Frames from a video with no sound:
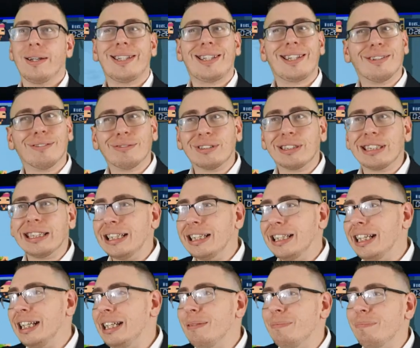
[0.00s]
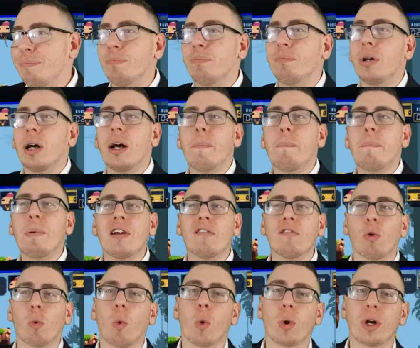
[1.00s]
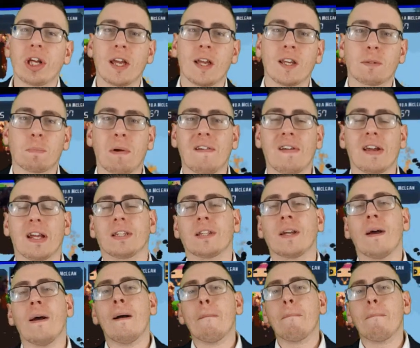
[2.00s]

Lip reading: to really be a rewarding experience.